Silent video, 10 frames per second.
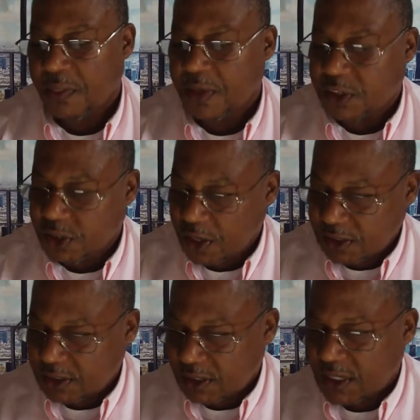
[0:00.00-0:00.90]
The
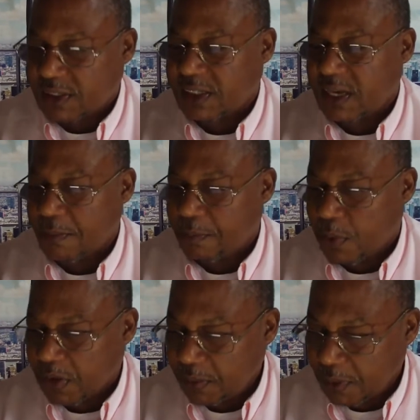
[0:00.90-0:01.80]
church is the
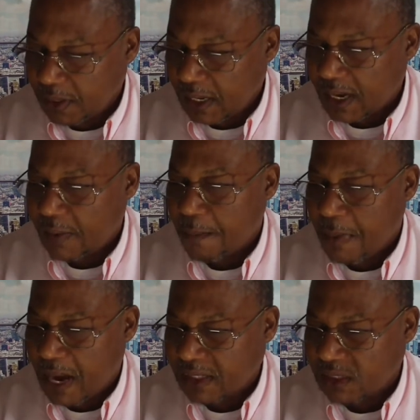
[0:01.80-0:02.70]
embodiment and
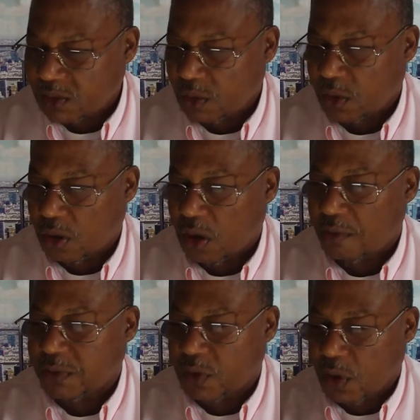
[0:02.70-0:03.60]
ambassador
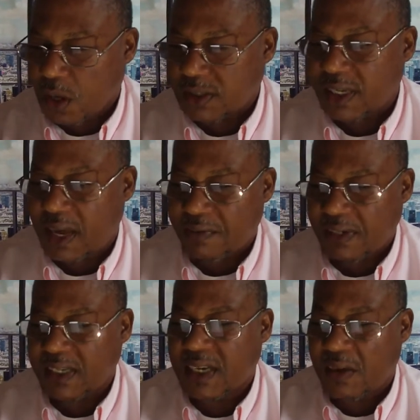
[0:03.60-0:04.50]
of God's
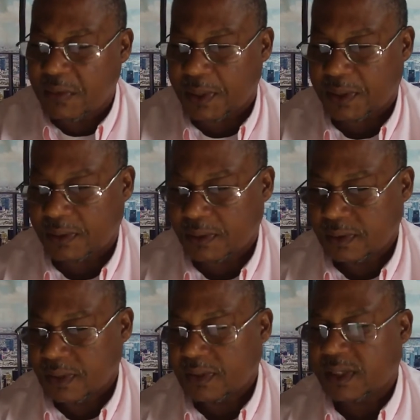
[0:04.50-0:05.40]
heavenly government,
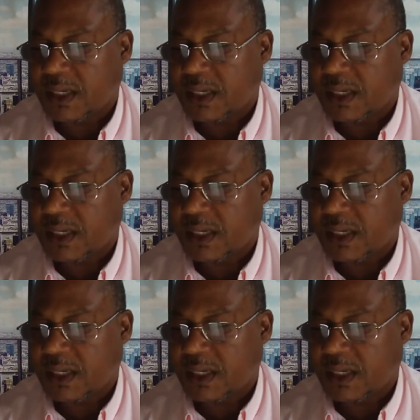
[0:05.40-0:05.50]
the